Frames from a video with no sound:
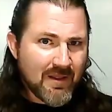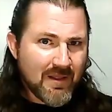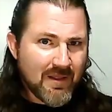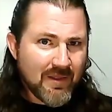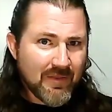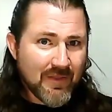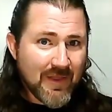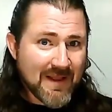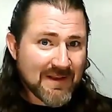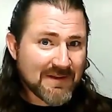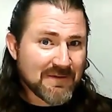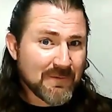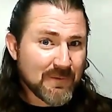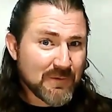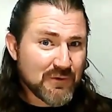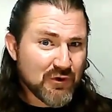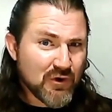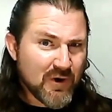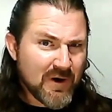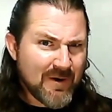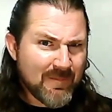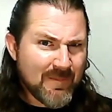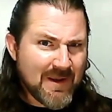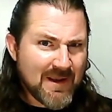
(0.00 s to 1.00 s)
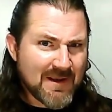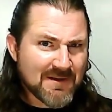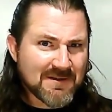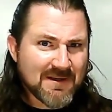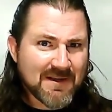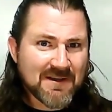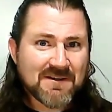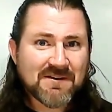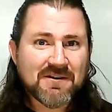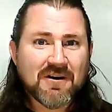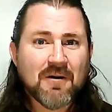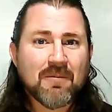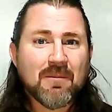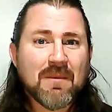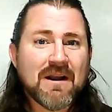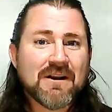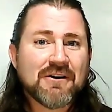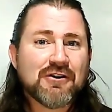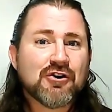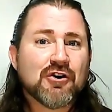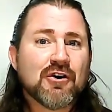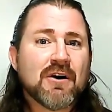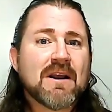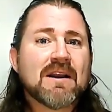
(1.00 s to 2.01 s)
Thanks for joining me as I start my
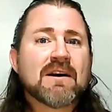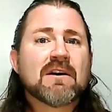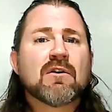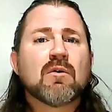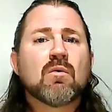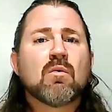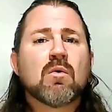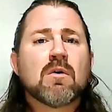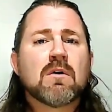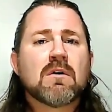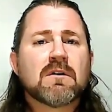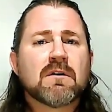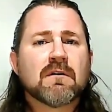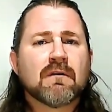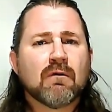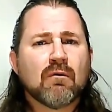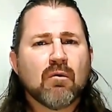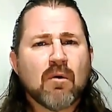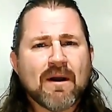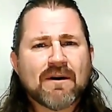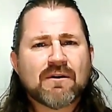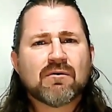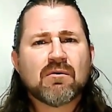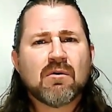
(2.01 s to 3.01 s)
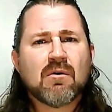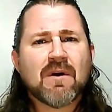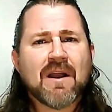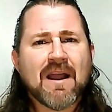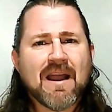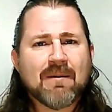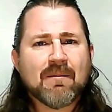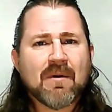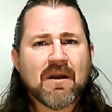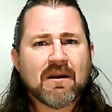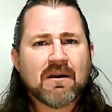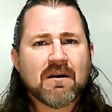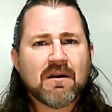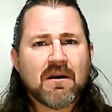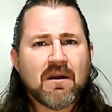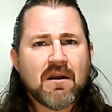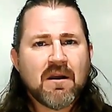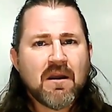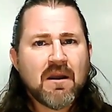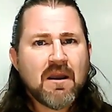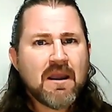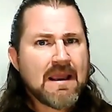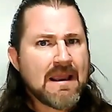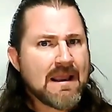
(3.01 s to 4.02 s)
journey into the world of retro gaming.
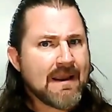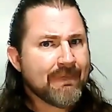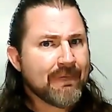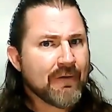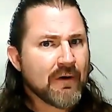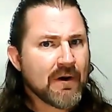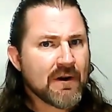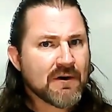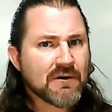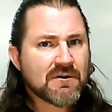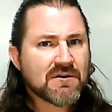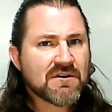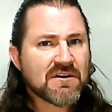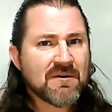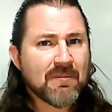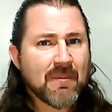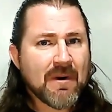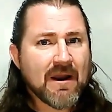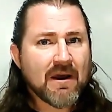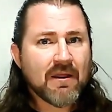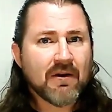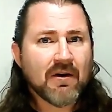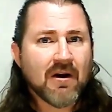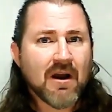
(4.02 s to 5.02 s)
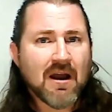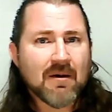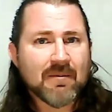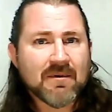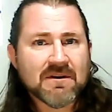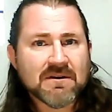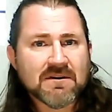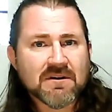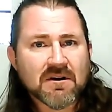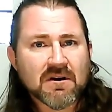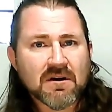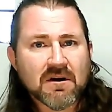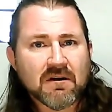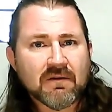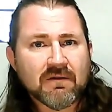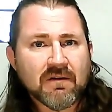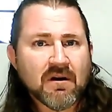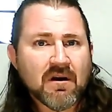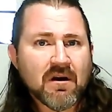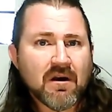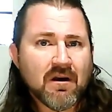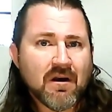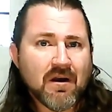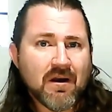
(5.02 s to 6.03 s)
If you're interested in my other hobbies of
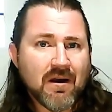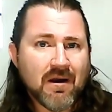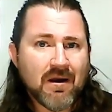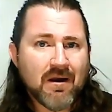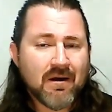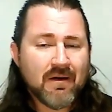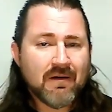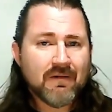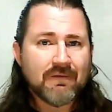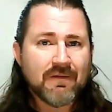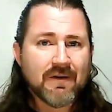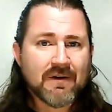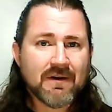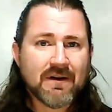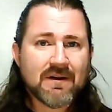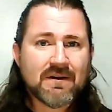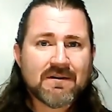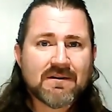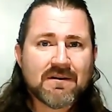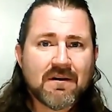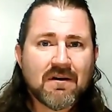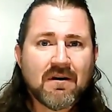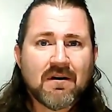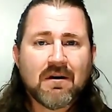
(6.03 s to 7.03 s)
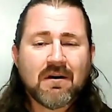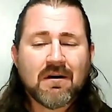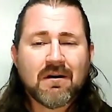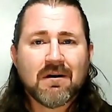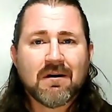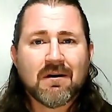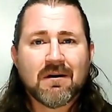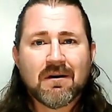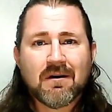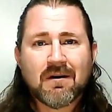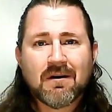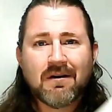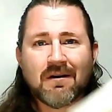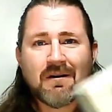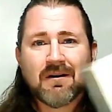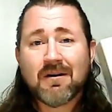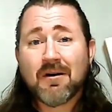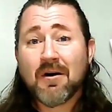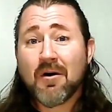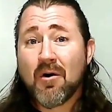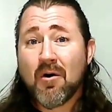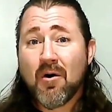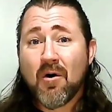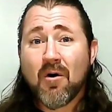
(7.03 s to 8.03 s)
fitness
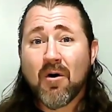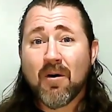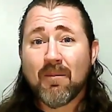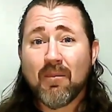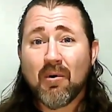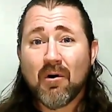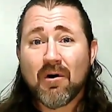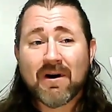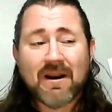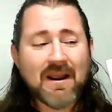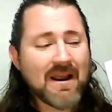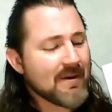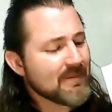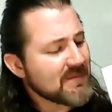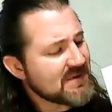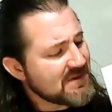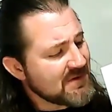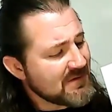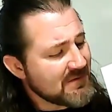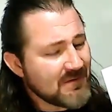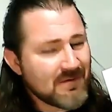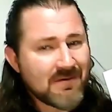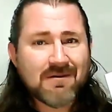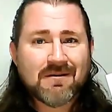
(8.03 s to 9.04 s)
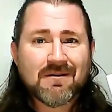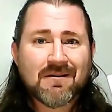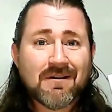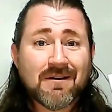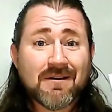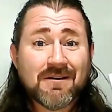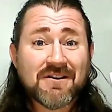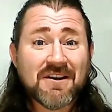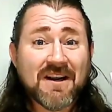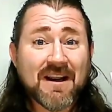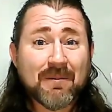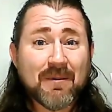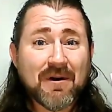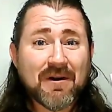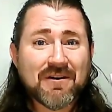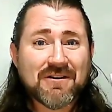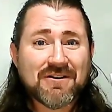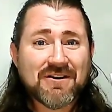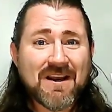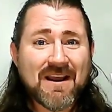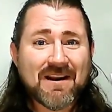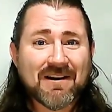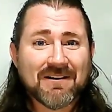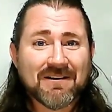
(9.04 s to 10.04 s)
or board games, check out my other
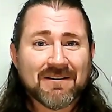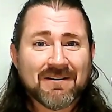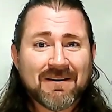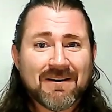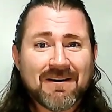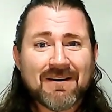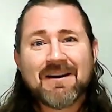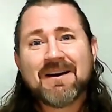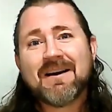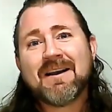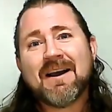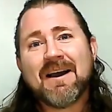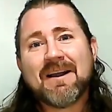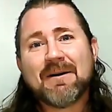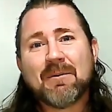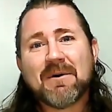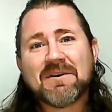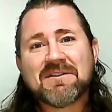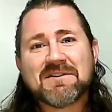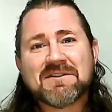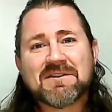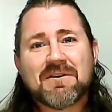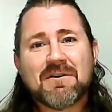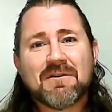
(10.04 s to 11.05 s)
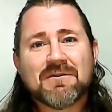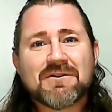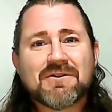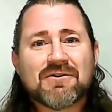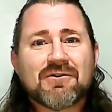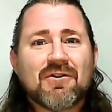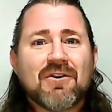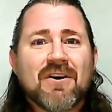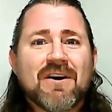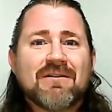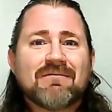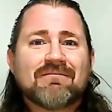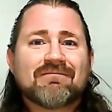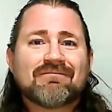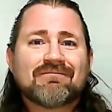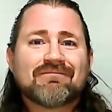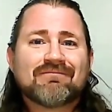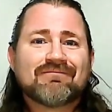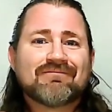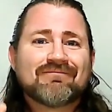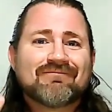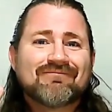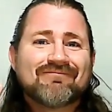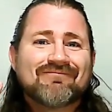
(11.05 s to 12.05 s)
channel. Anyway, this is Coach Troy.
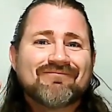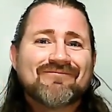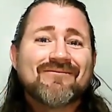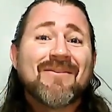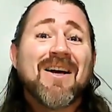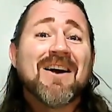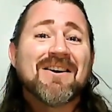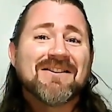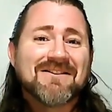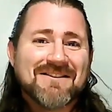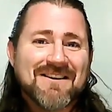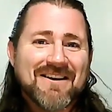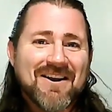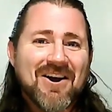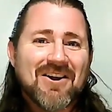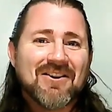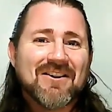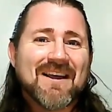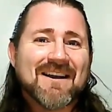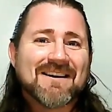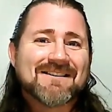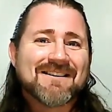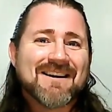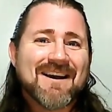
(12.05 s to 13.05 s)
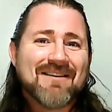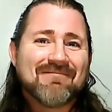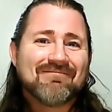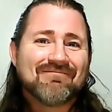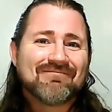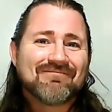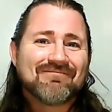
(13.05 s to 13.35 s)
I'll see y'all next time.